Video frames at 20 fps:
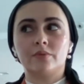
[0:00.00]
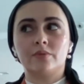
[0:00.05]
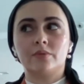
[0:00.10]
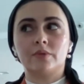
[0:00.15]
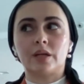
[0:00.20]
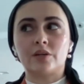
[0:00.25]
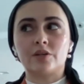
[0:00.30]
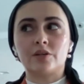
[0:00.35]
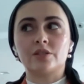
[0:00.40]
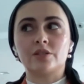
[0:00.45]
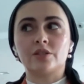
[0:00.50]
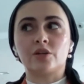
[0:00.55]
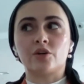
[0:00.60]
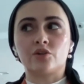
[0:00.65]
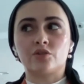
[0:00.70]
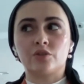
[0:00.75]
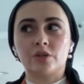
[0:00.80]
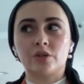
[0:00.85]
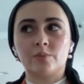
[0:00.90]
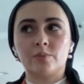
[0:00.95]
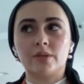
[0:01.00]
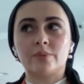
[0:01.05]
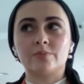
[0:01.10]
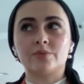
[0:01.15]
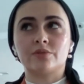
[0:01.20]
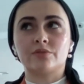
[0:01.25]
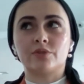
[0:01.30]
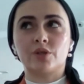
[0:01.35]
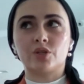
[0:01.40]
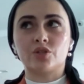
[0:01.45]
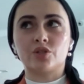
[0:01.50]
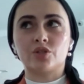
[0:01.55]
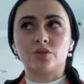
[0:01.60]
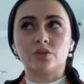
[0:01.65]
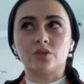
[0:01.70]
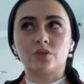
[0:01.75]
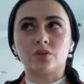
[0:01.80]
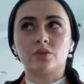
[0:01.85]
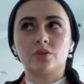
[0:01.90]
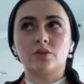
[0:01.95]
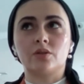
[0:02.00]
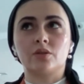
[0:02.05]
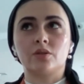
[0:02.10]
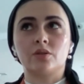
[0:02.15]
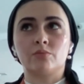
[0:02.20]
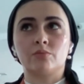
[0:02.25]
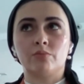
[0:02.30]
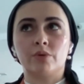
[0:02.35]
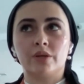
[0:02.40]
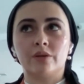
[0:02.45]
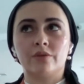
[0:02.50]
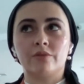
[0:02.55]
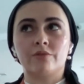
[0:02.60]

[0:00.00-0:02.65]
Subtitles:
That is an incredible observation. Being